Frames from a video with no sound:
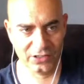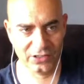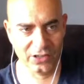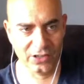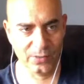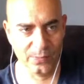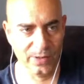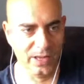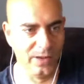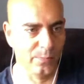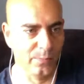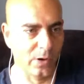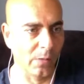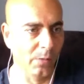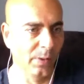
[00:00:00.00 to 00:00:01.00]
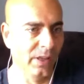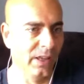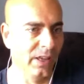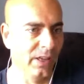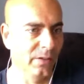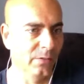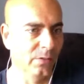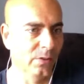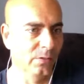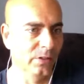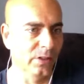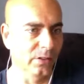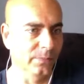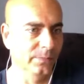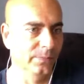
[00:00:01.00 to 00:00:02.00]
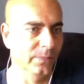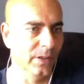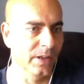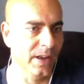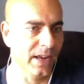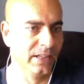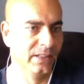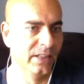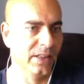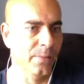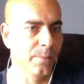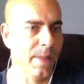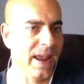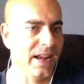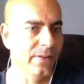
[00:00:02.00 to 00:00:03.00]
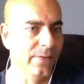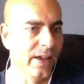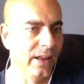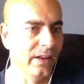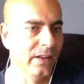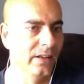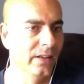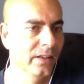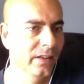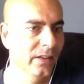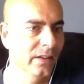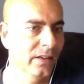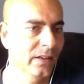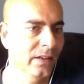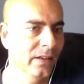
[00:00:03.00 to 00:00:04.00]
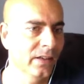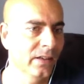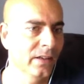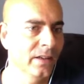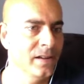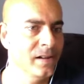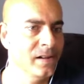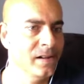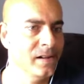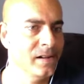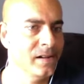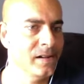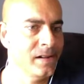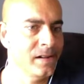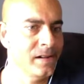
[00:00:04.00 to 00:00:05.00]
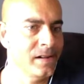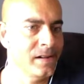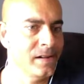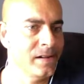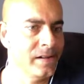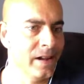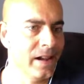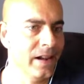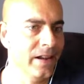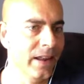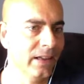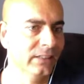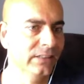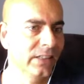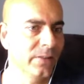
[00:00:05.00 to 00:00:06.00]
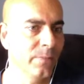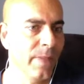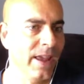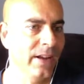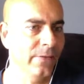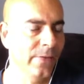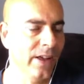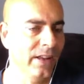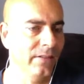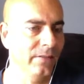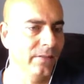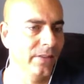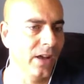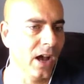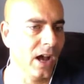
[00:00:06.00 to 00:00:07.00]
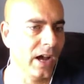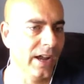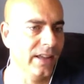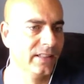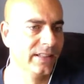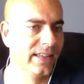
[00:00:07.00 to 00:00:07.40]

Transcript: going to be probably, next to the main event. Next to the main event, the highest